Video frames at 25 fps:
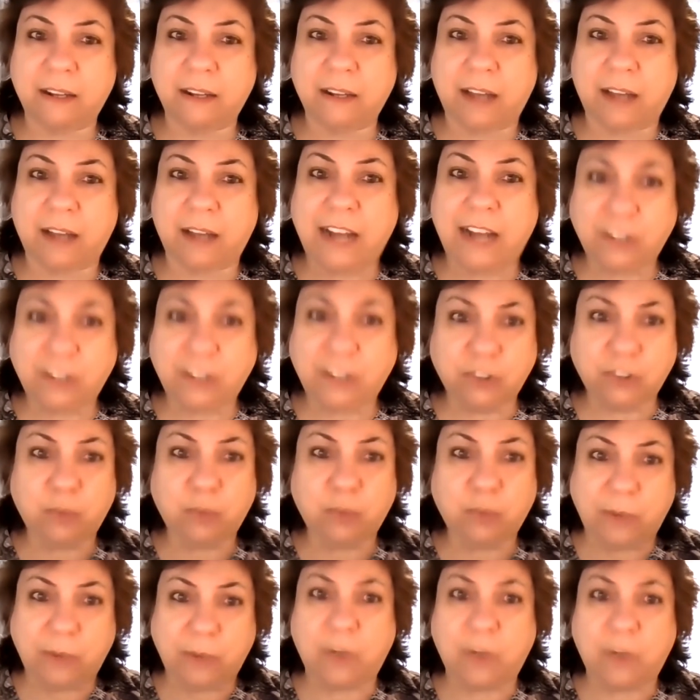i told you
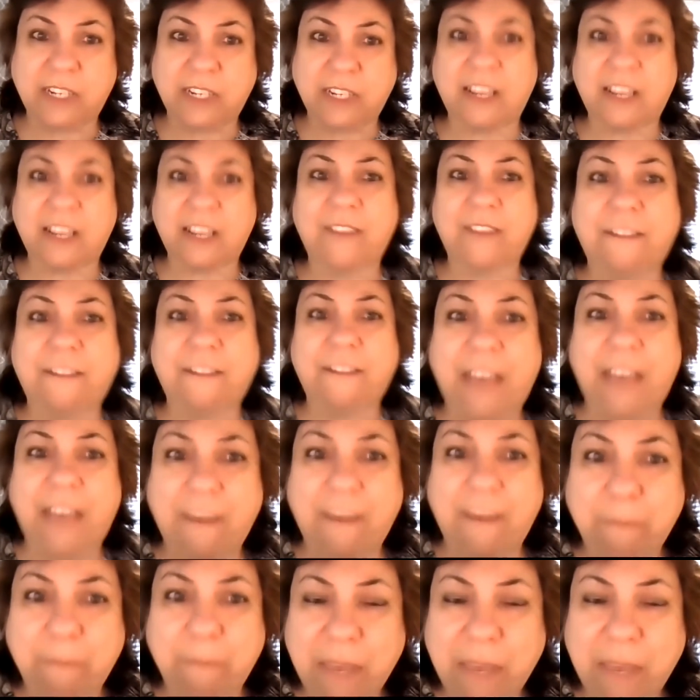we won 75
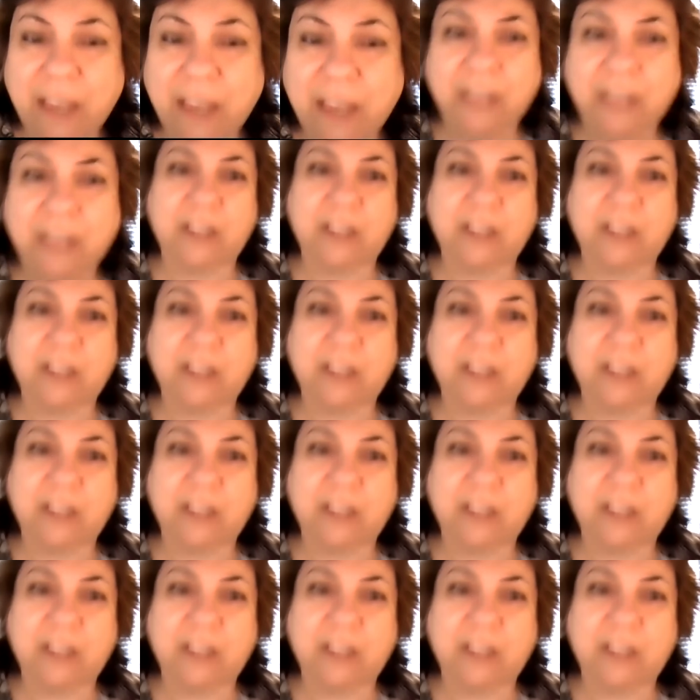million